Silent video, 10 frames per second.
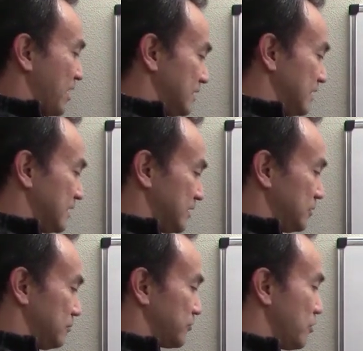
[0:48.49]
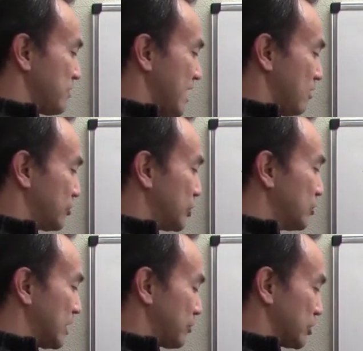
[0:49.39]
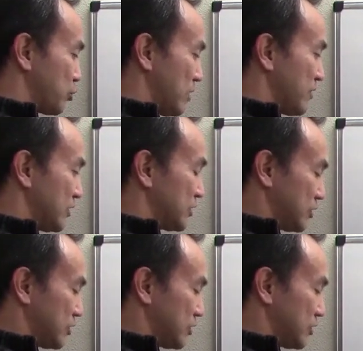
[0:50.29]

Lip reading: I wrote down 2 separate square roots.